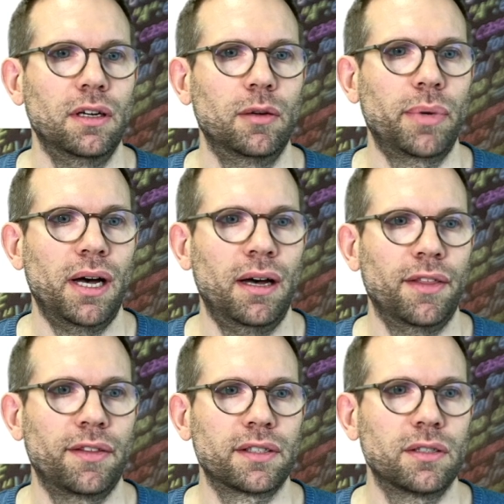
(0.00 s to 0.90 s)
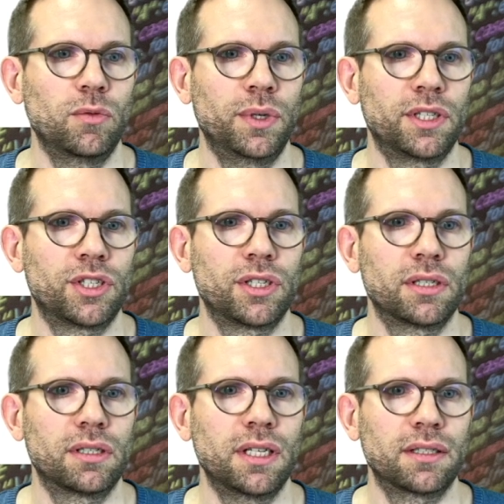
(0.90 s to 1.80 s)
paths which
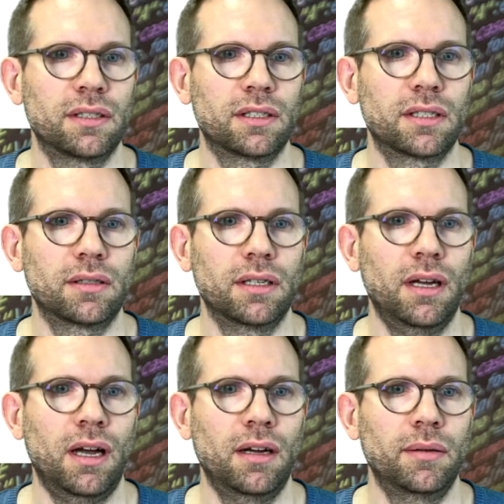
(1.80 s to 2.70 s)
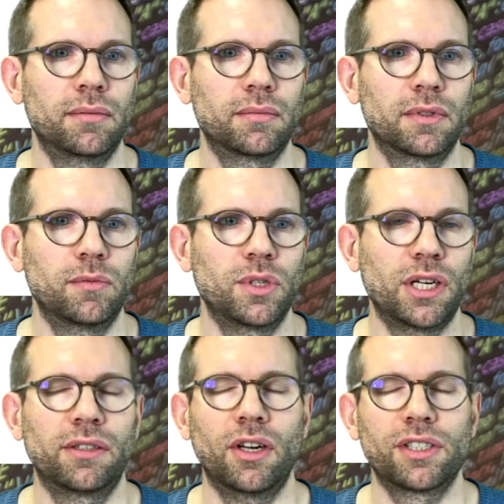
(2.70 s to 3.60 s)
are
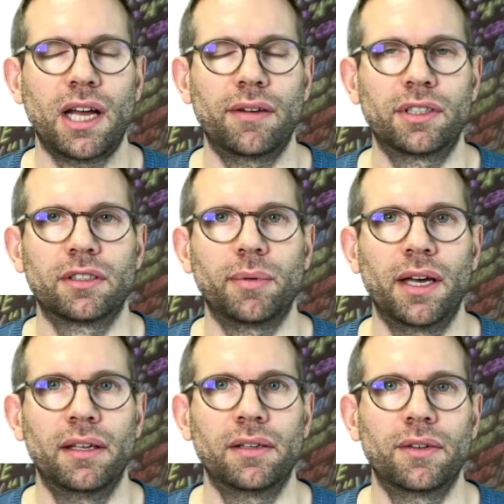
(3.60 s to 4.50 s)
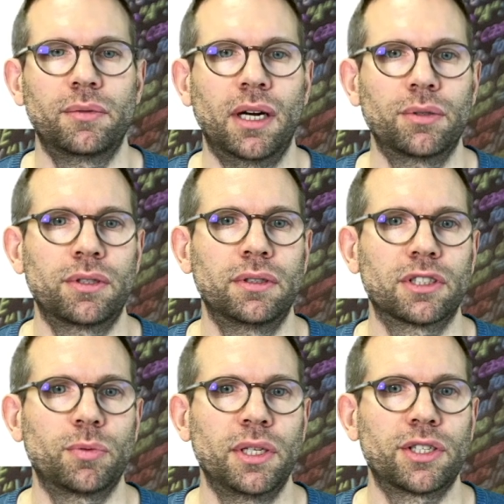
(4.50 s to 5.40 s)
not covered by the router
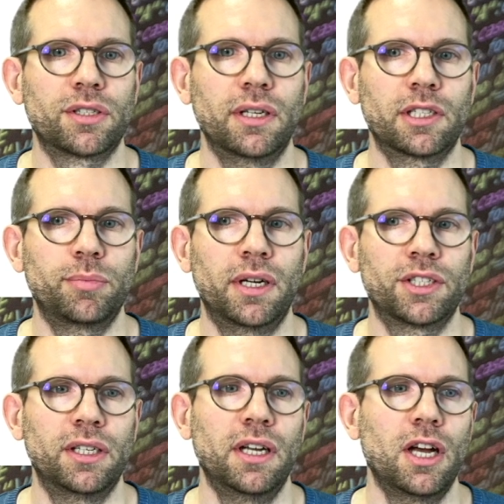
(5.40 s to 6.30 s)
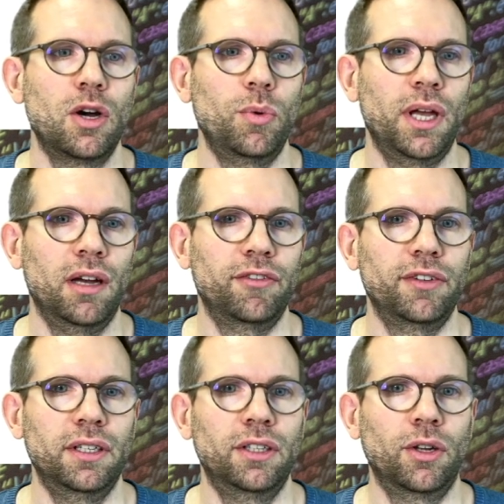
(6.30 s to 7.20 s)
switch expression, we have
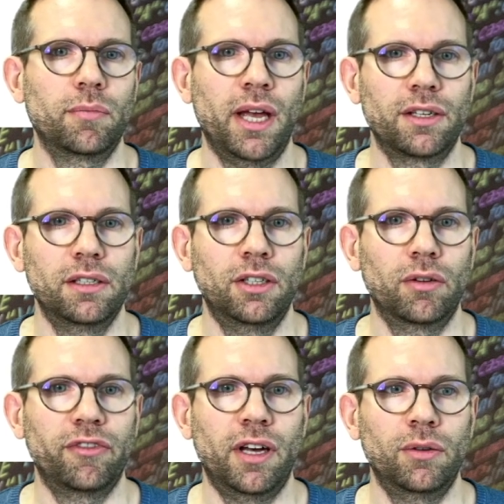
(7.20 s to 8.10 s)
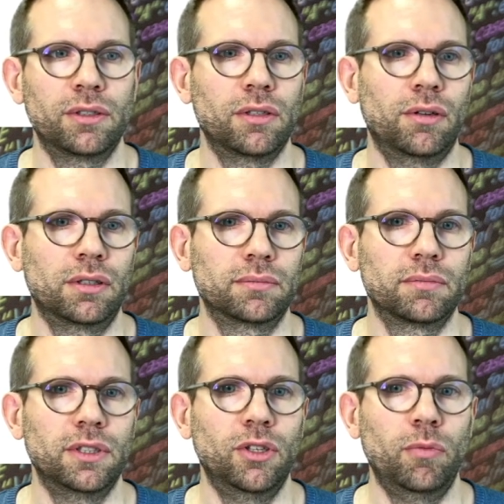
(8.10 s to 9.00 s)
a not met and not found or
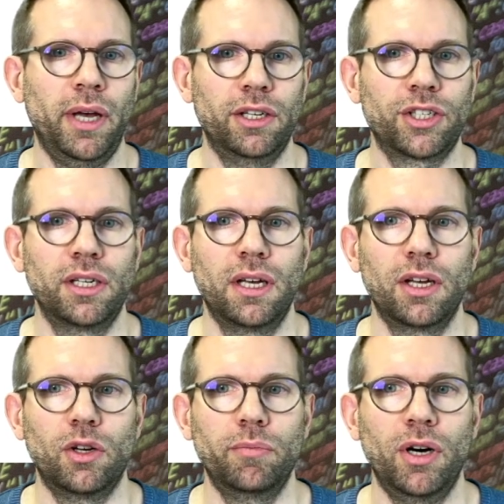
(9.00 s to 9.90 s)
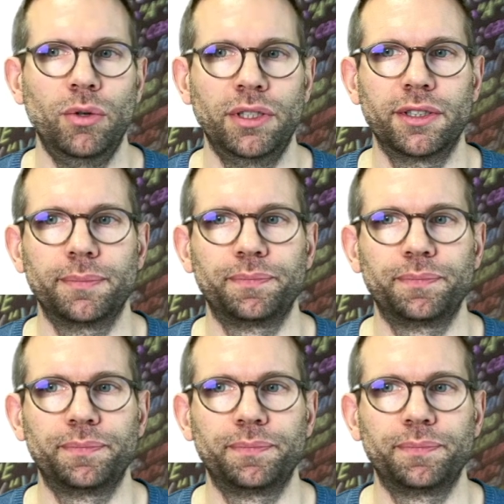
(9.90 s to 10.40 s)
no match component.